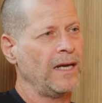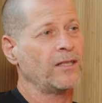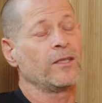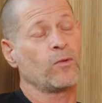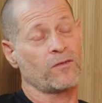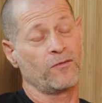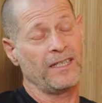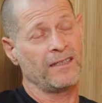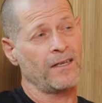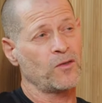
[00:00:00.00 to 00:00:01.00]
Actually, it was
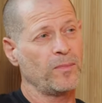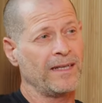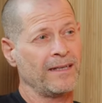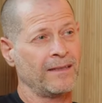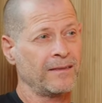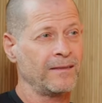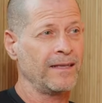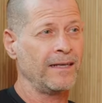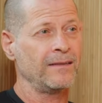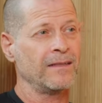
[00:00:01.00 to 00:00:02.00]
really nice to be in London
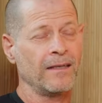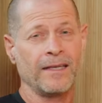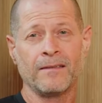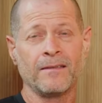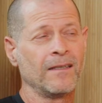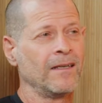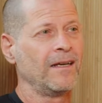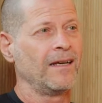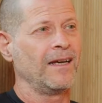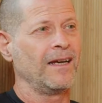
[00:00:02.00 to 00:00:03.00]
again. Again,
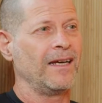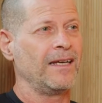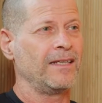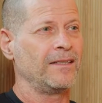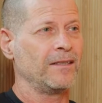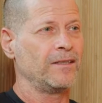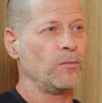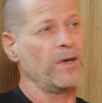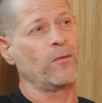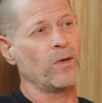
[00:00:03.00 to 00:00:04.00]
and the
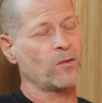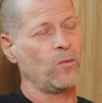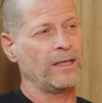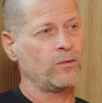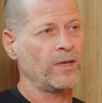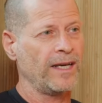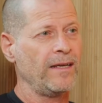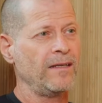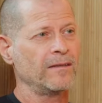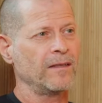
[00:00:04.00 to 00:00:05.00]
weather was quite
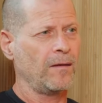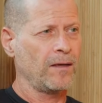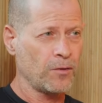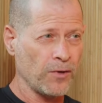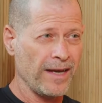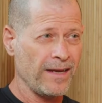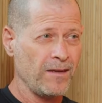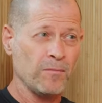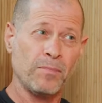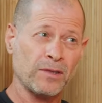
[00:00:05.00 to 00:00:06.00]
okay,
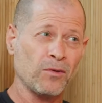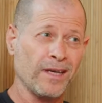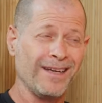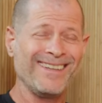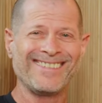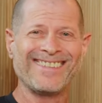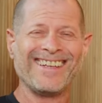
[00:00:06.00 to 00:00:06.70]
grey but okay.